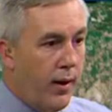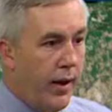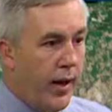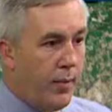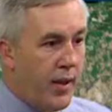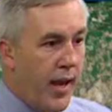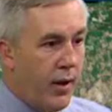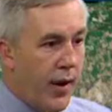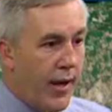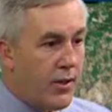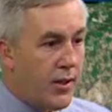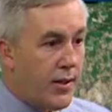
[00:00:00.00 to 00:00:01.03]
But yeah, you can
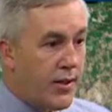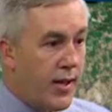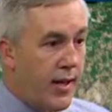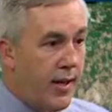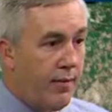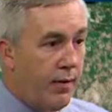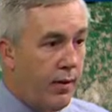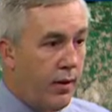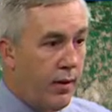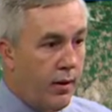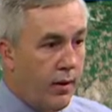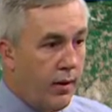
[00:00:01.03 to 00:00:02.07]
actually see
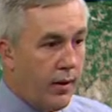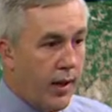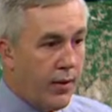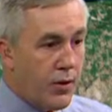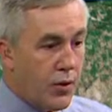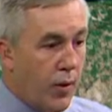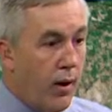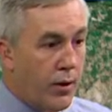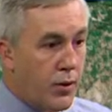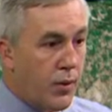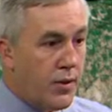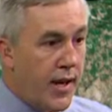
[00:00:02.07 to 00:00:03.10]
kind of the strongest
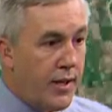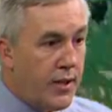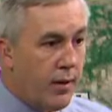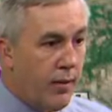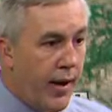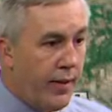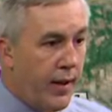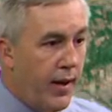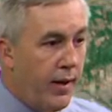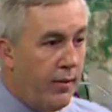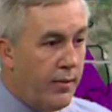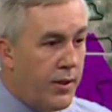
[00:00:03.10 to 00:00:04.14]
rotation right
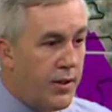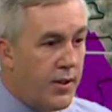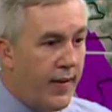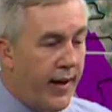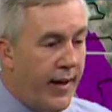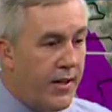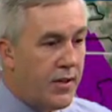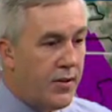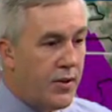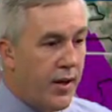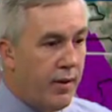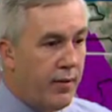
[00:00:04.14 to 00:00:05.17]
there just to the east of
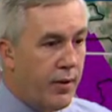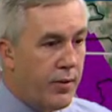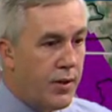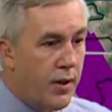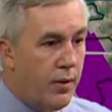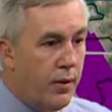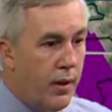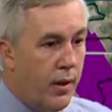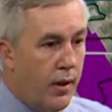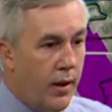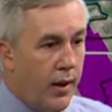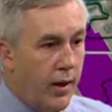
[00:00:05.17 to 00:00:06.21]
Centerville. So
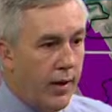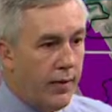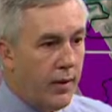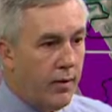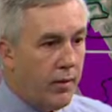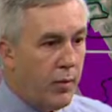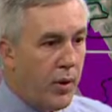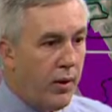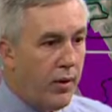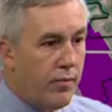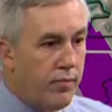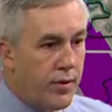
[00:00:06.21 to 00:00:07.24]
you got the community
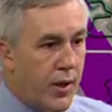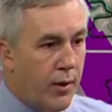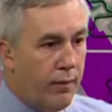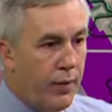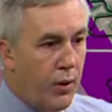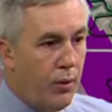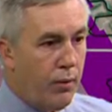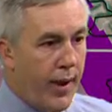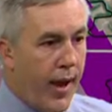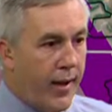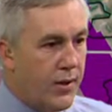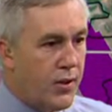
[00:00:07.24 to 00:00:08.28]
of Centerview,
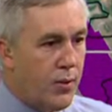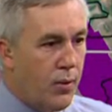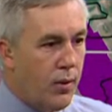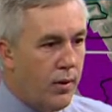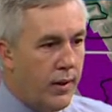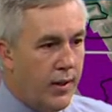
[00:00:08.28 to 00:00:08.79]
Guy's Store.